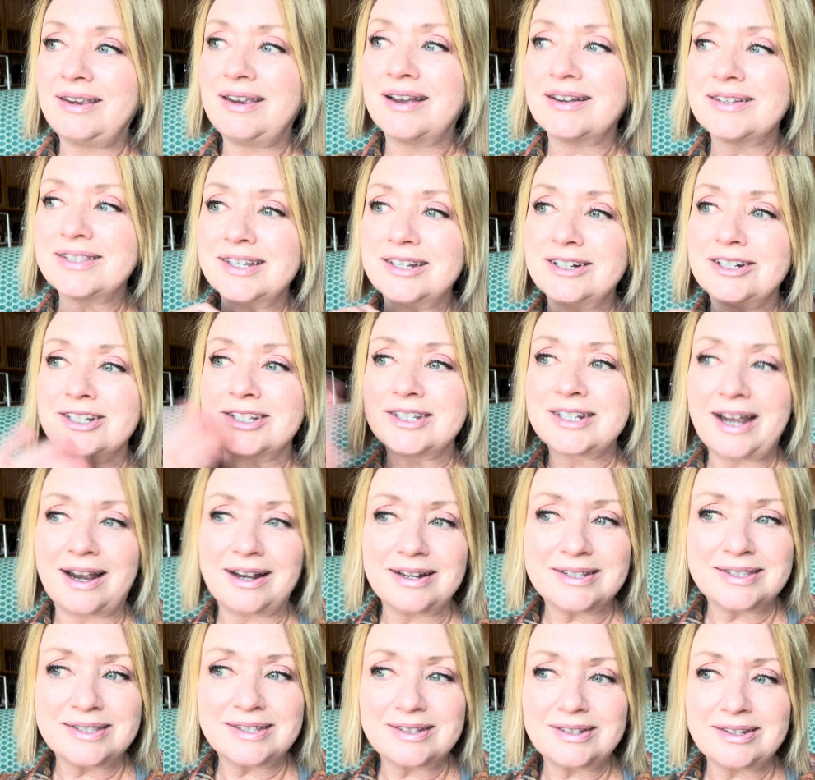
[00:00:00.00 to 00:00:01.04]
yes, it just
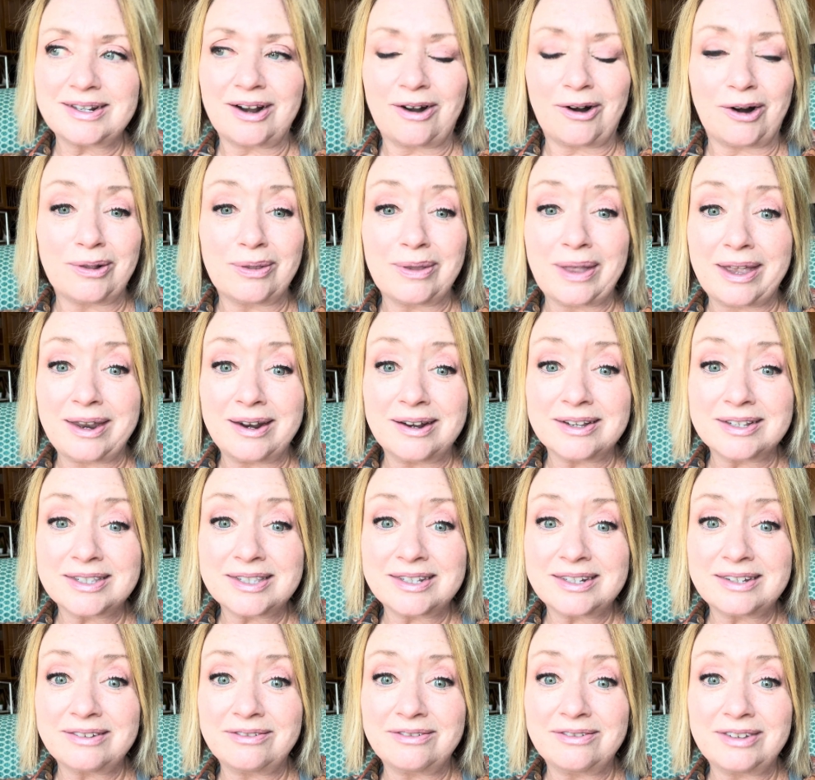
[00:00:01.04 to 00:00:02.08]
has our
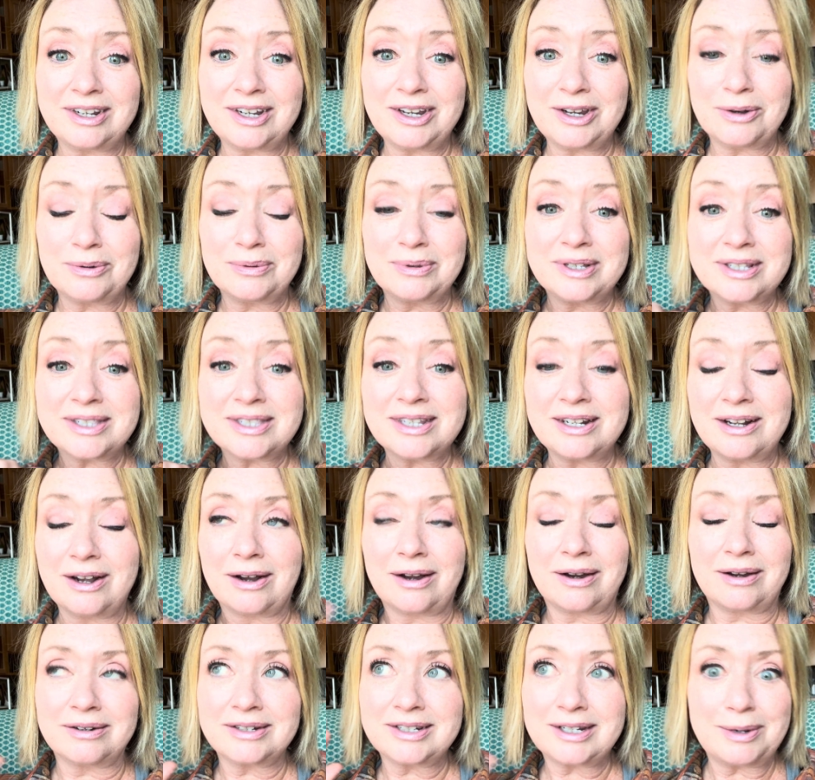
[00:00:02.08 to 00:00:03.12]
latest video
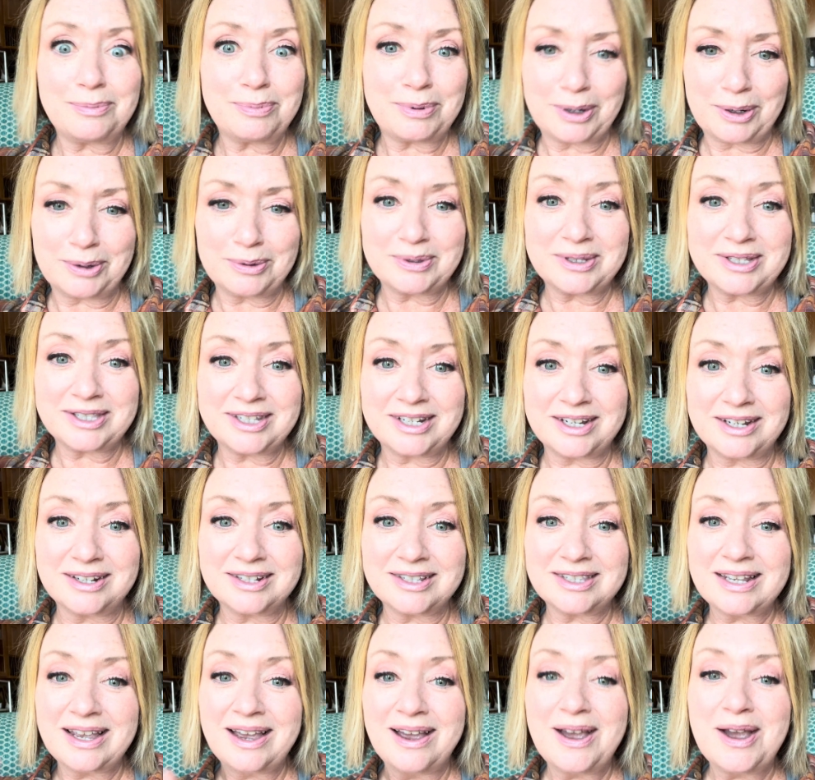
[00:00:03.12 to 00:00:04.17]
typewriter
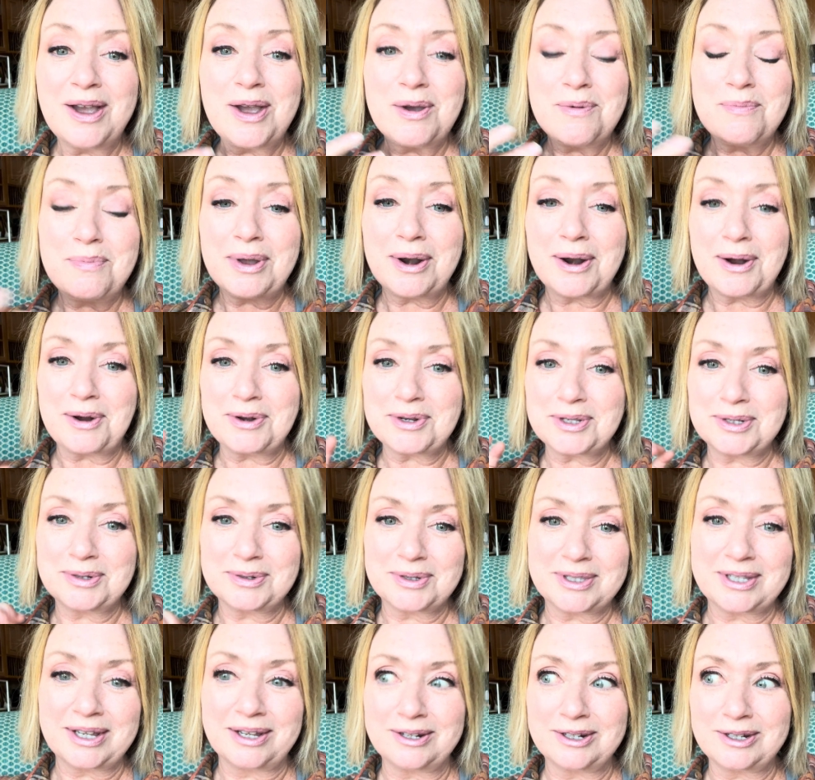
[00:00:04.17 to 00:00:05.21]
listings, but I also
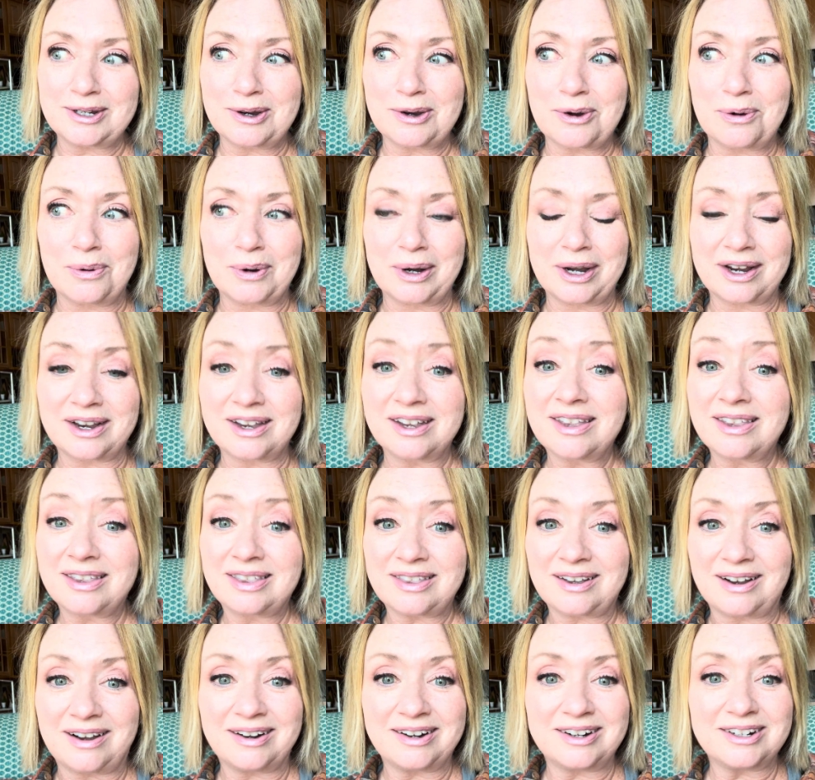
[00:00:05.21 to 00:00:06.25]
send a quick
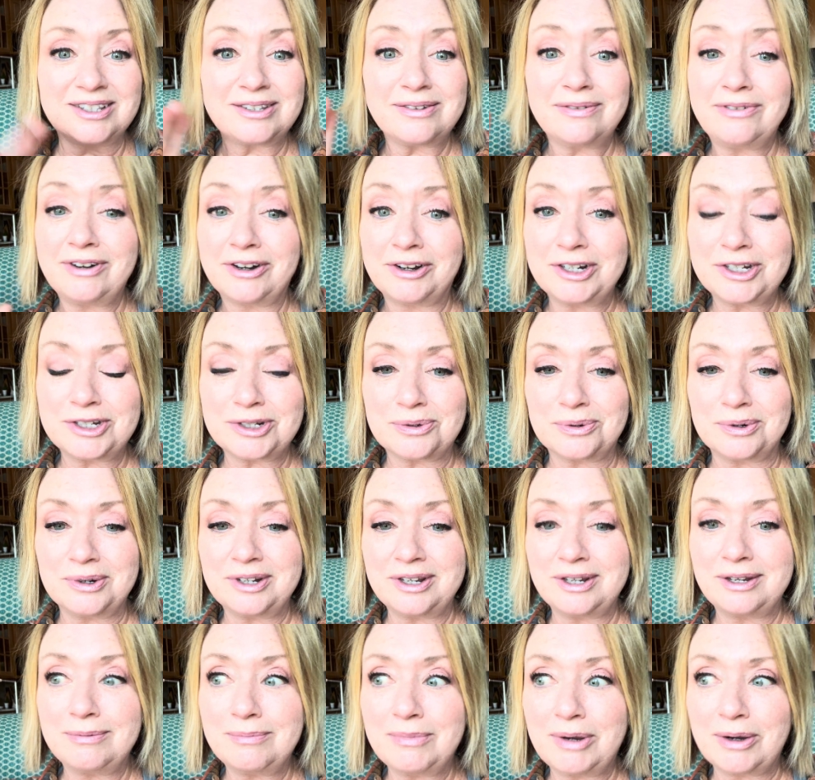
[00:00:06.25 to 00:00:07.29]
thought. It's a very short
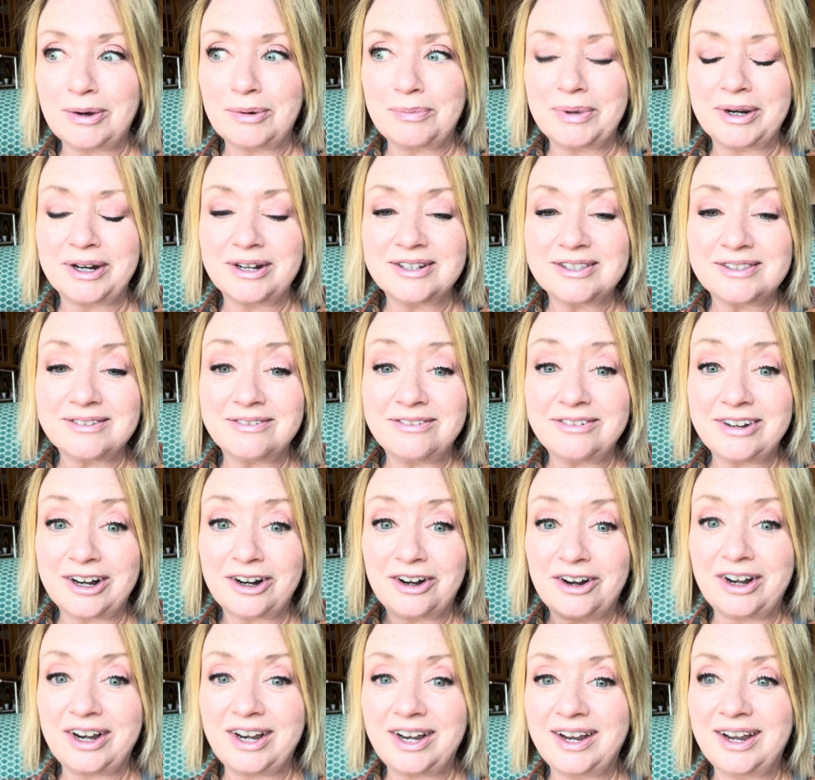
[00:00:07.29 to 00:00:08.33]
email, but it's a
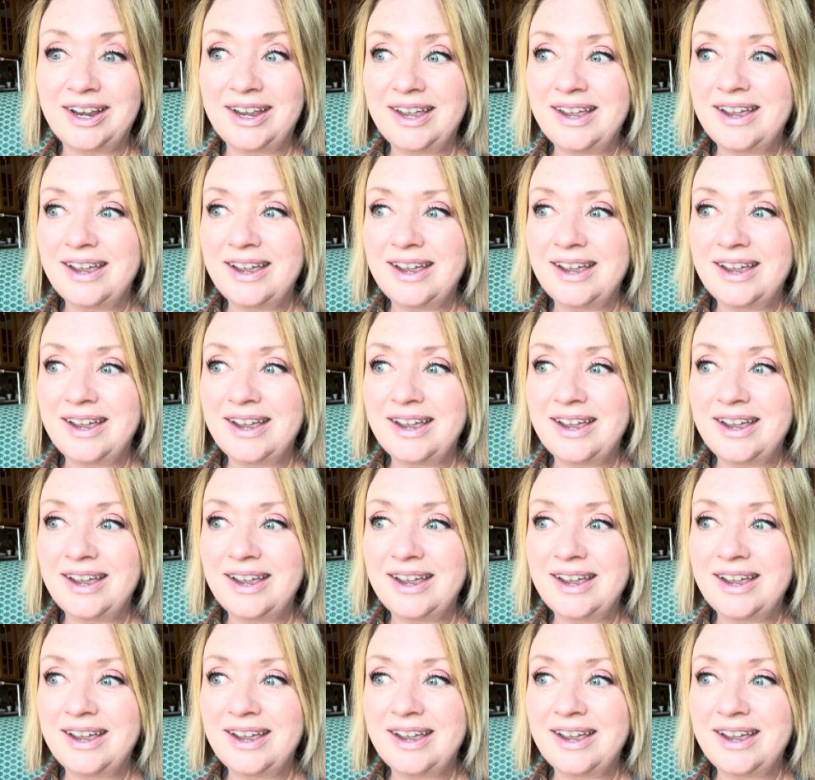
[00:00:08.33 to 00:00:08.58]
very